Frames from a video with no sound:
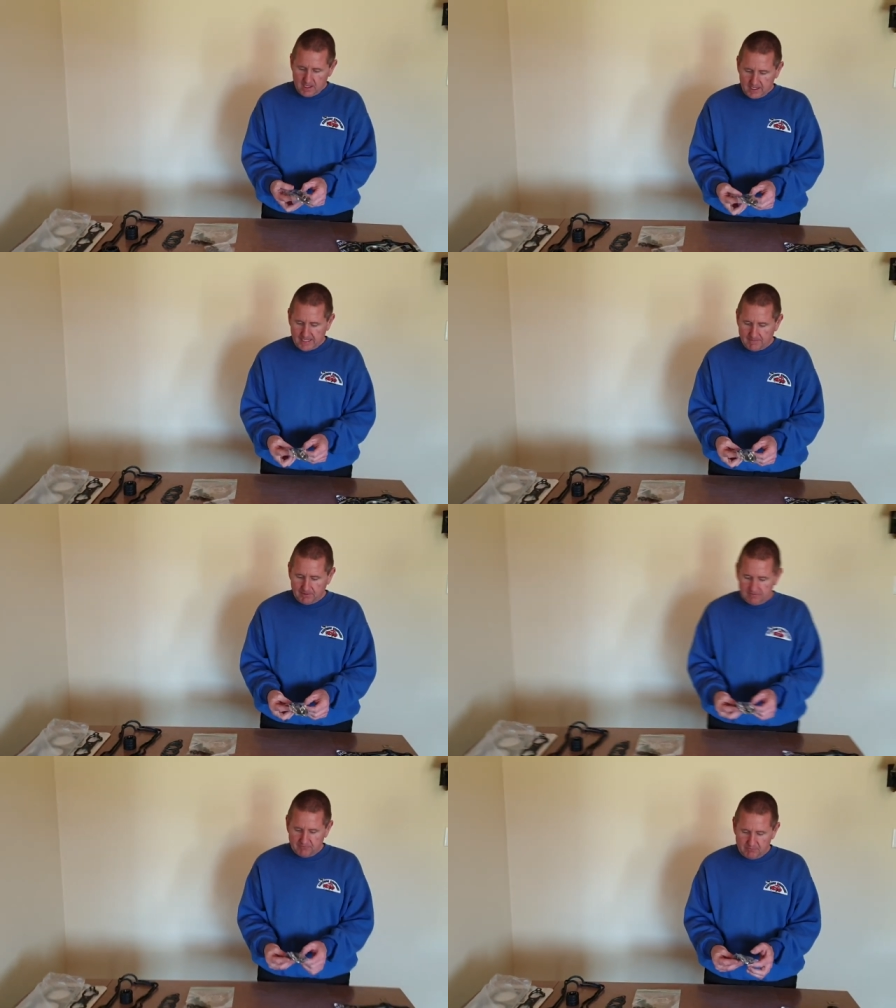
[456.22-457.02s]
a
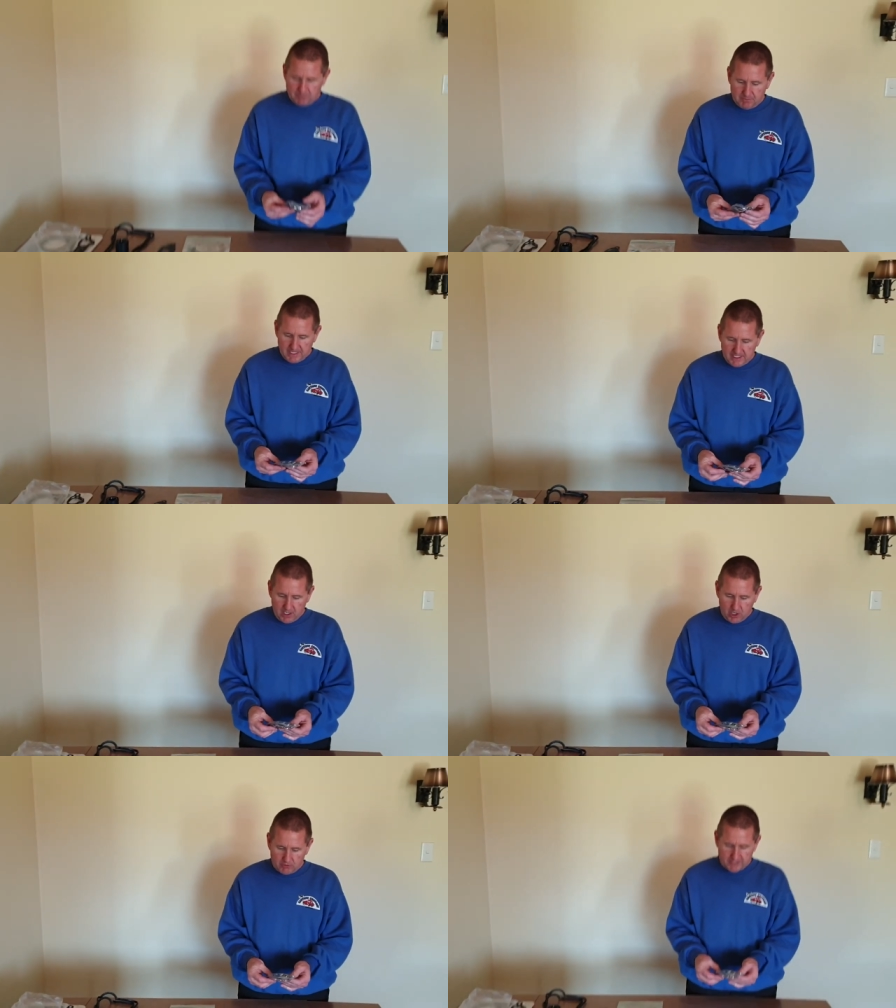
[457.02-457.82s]
couple of big
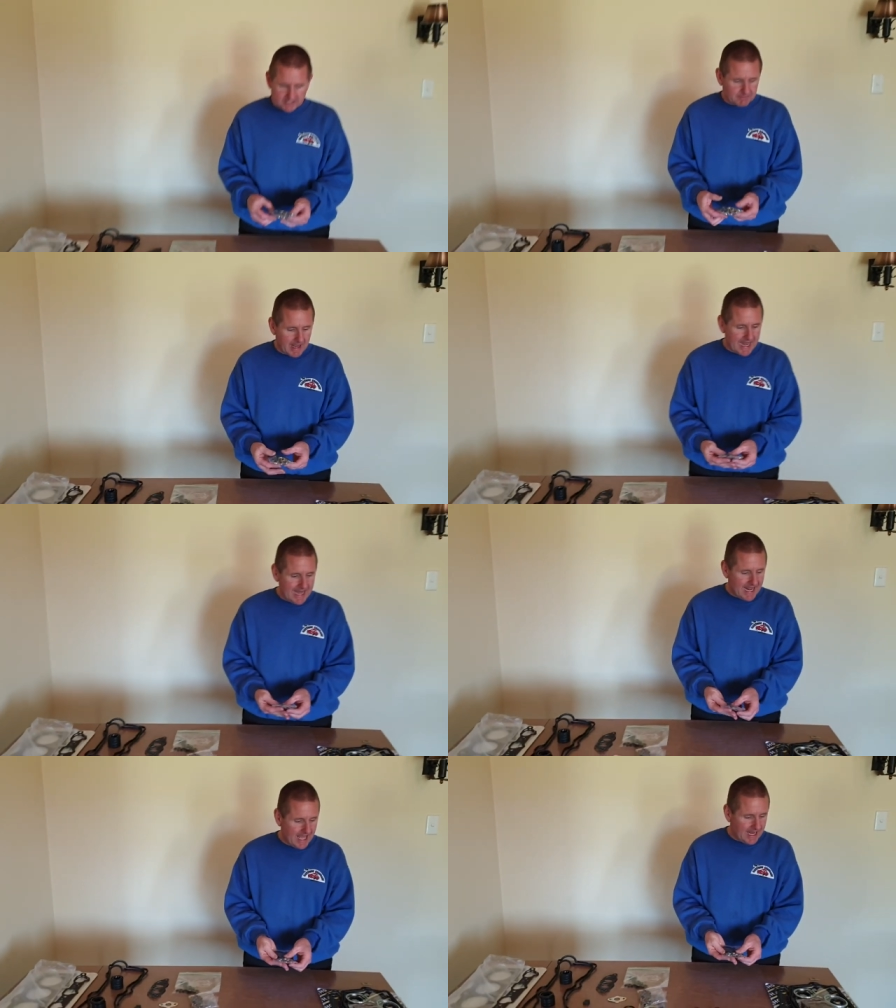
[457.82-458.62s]
O-rings but
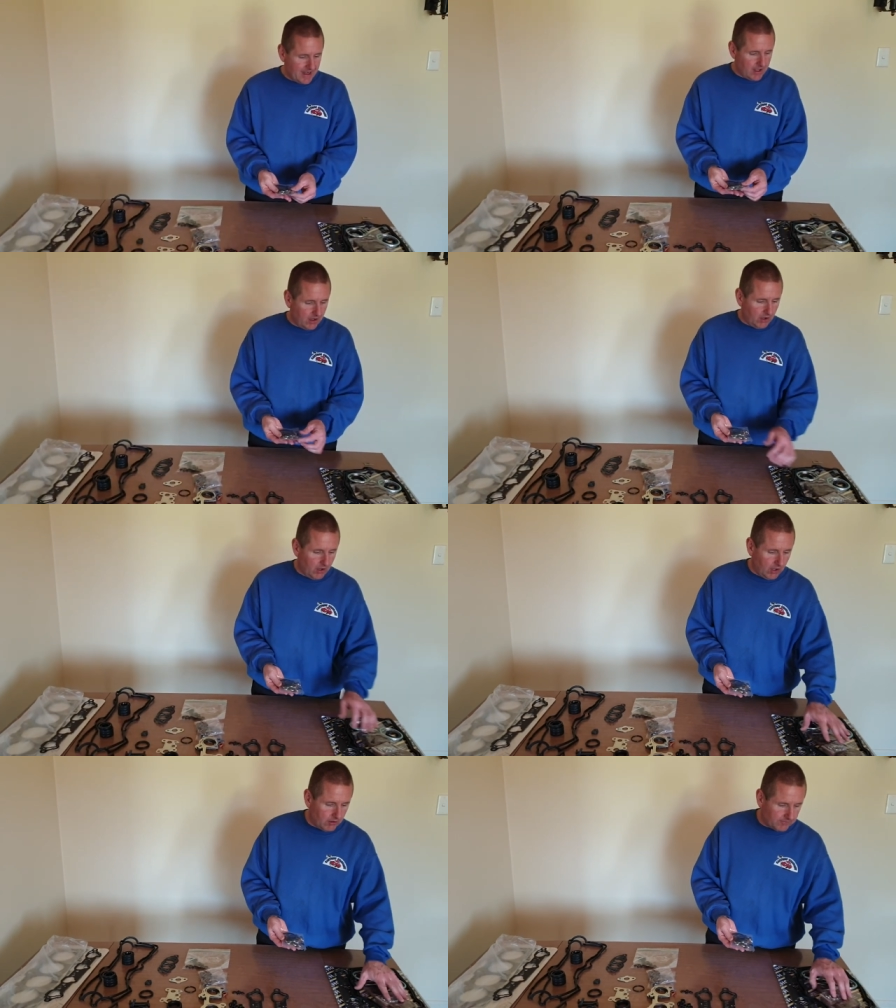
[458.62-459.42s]
none
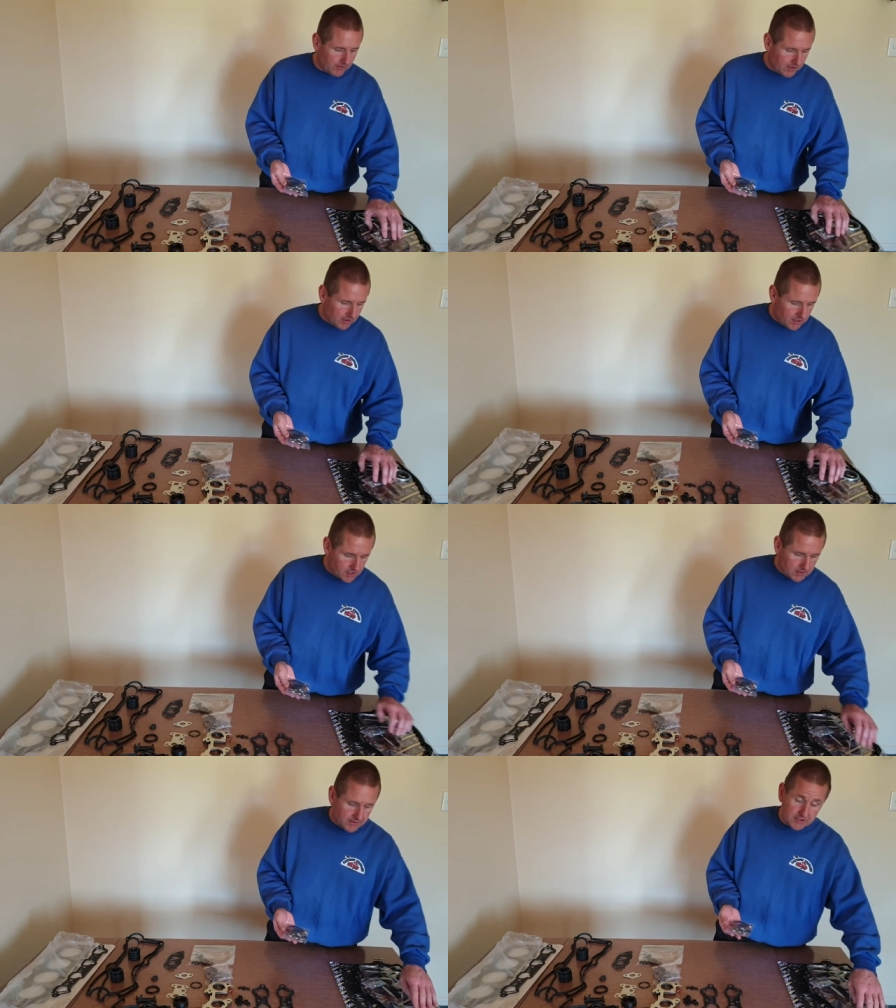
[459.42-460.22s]
of
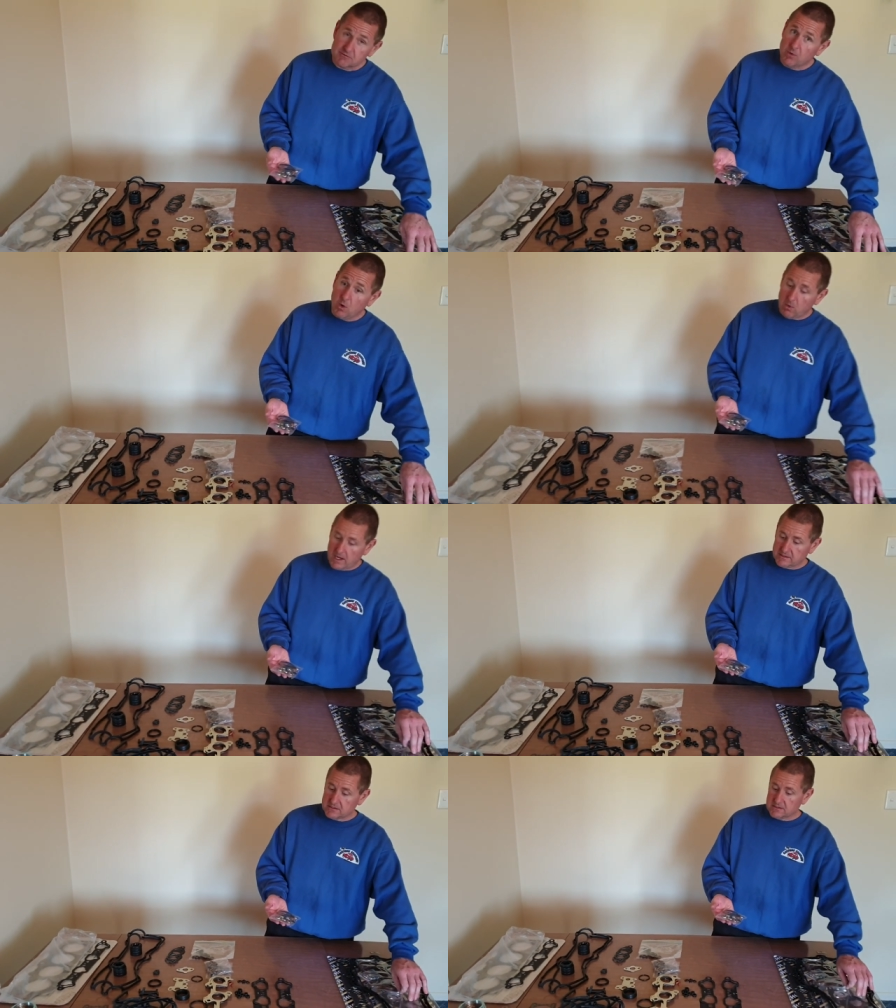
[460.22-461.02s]
the small
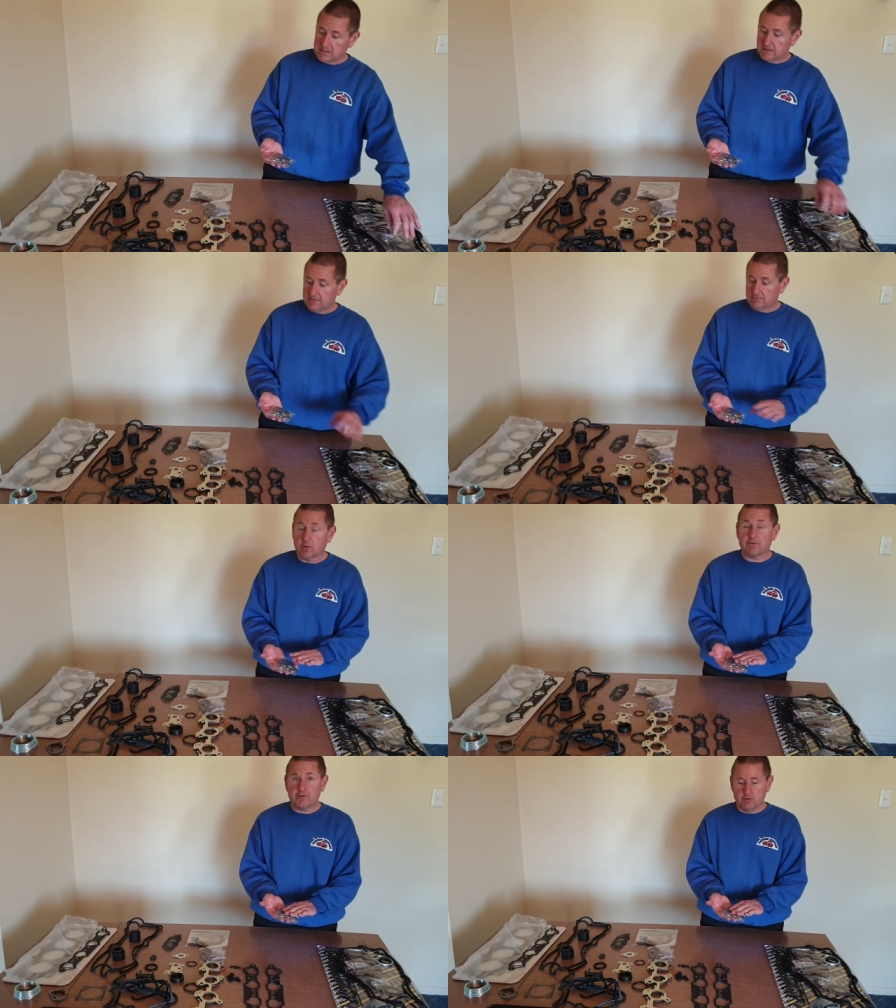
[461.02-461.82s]
ones
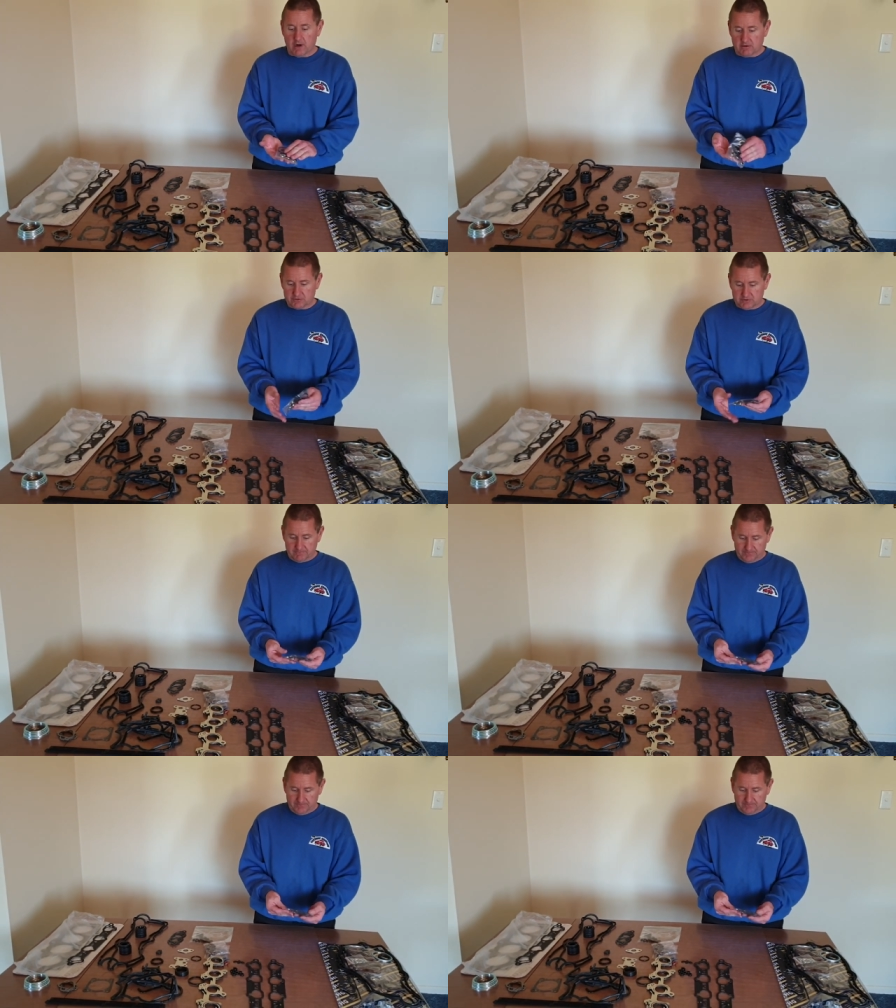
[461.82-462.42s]
for the fuel rails.